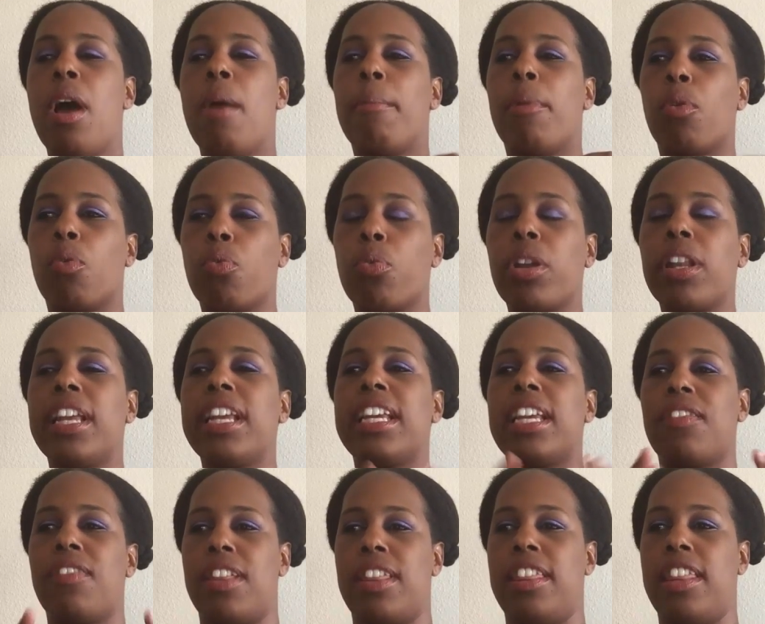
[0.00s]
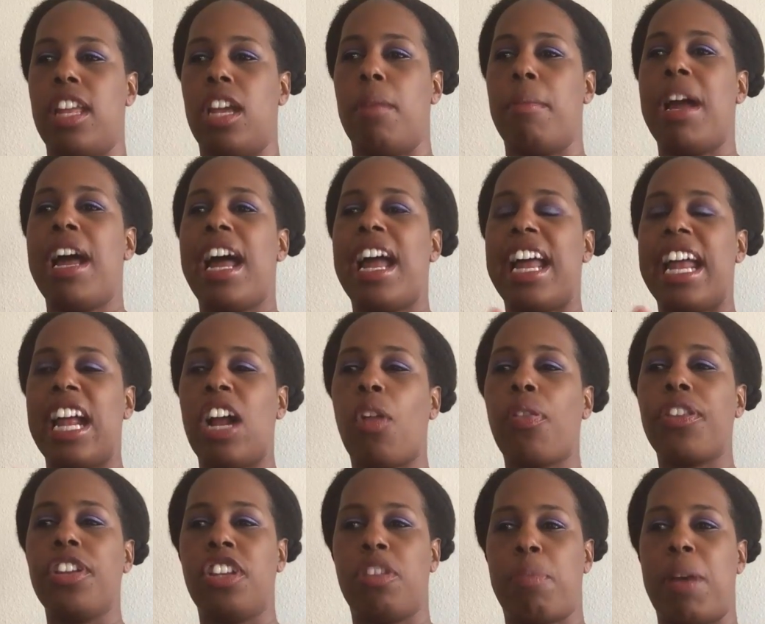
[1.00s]
But really giving them a
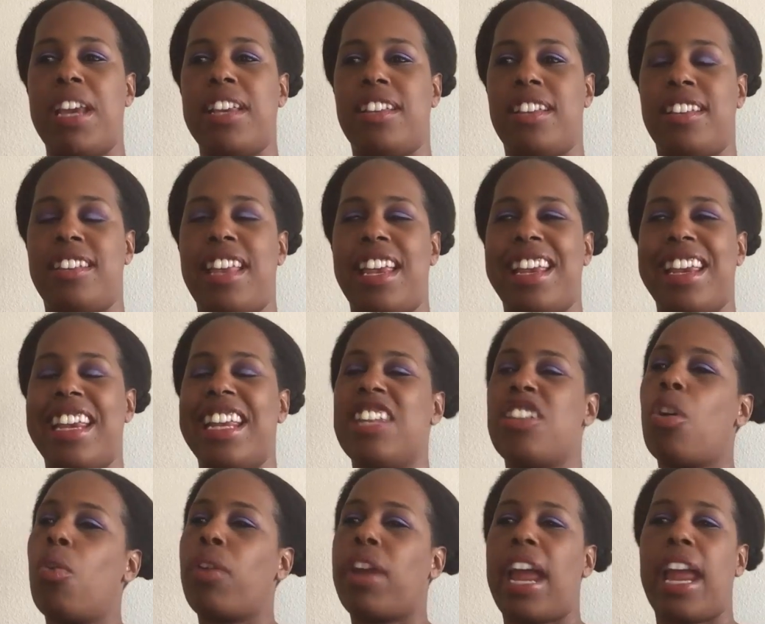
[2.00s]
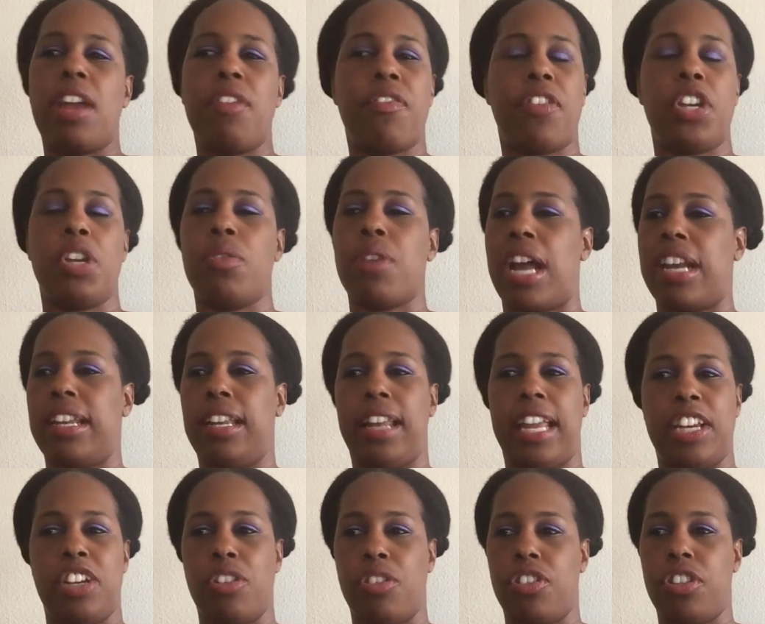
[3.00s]
healthy space to say, it's okay for you not to
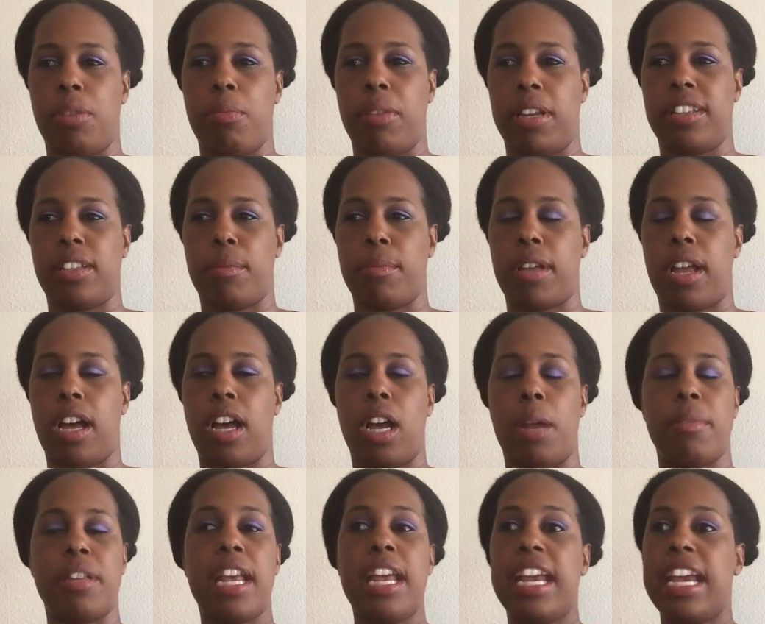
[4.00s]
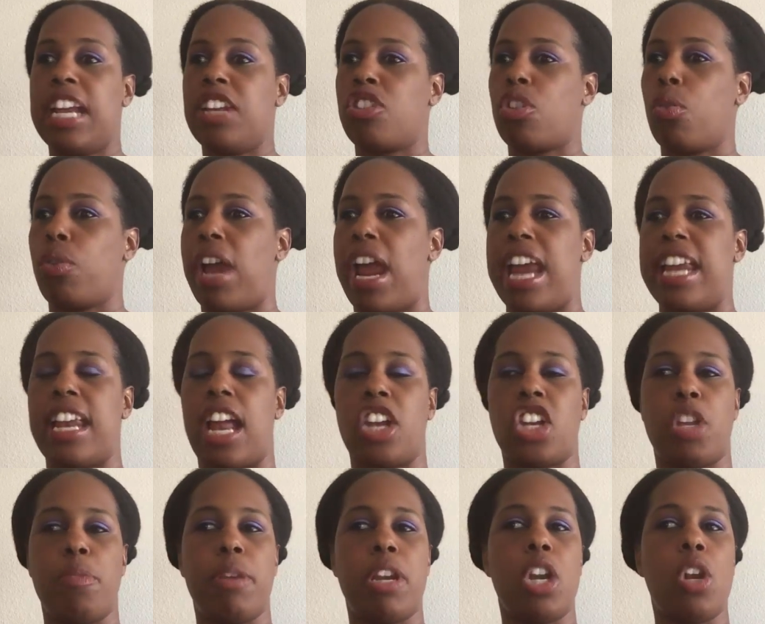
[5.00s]
like your siblings sometimes. It's okay not
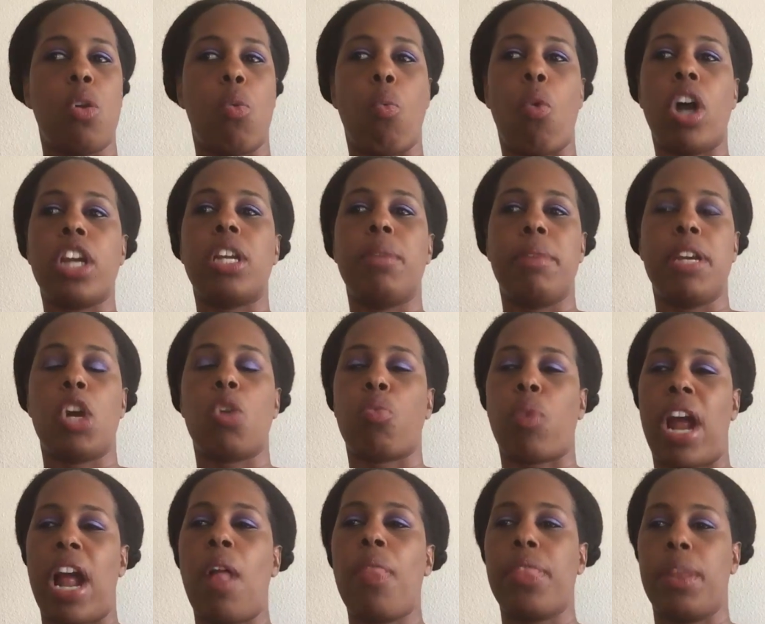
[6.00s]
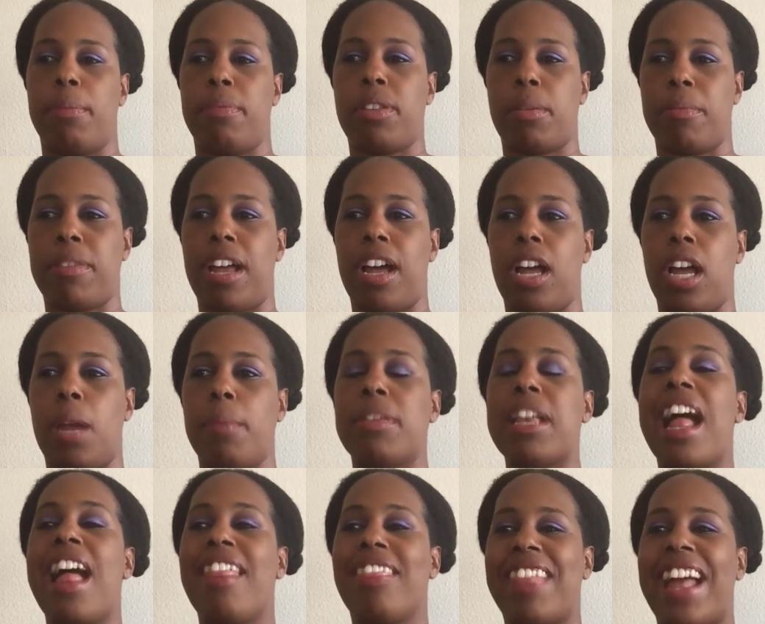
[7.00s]
to want to be around them sometimes.
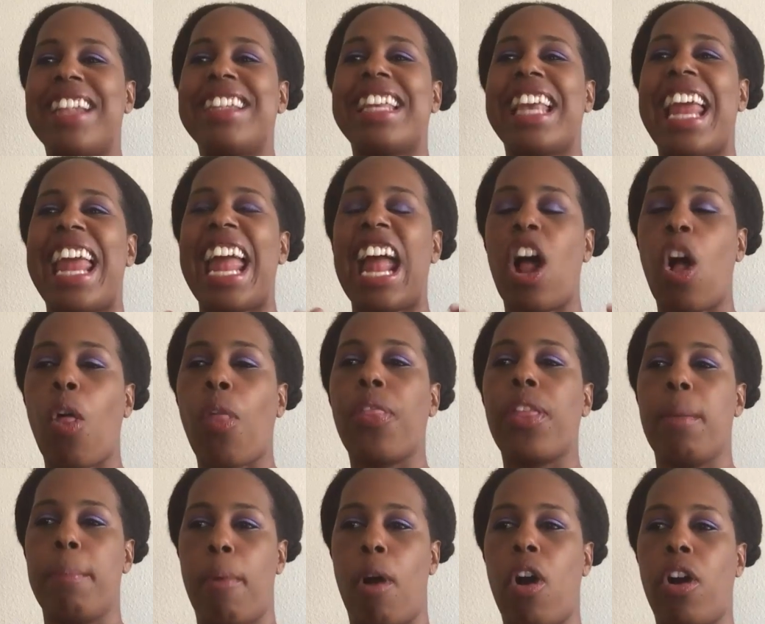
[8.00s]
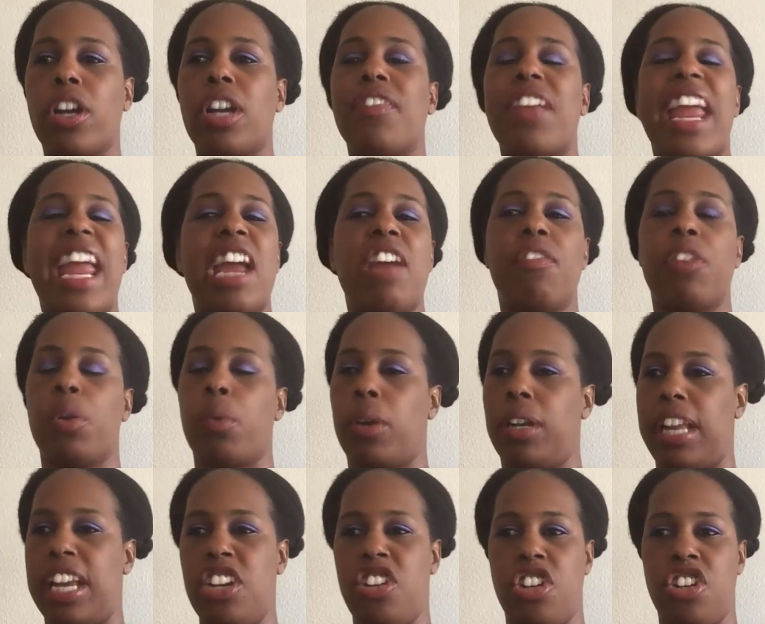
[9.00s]
That's a healthy part of every
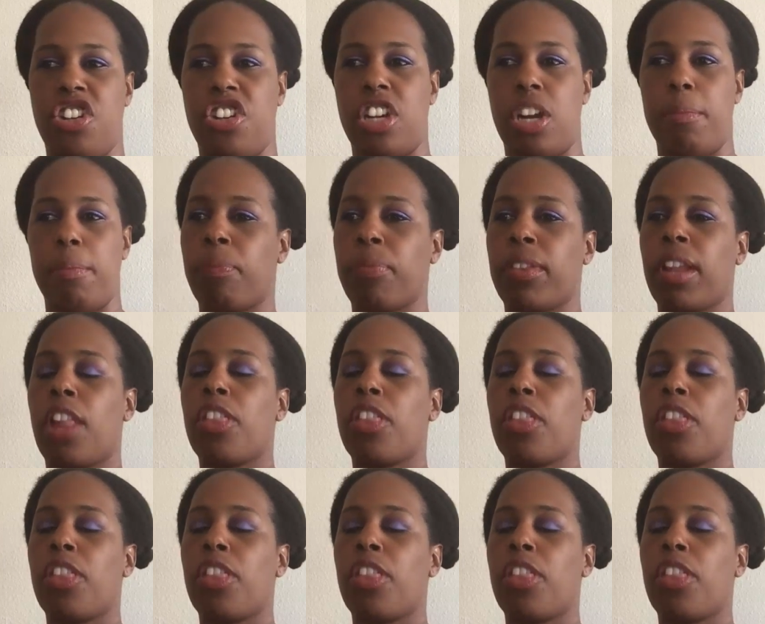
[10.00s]
relationship.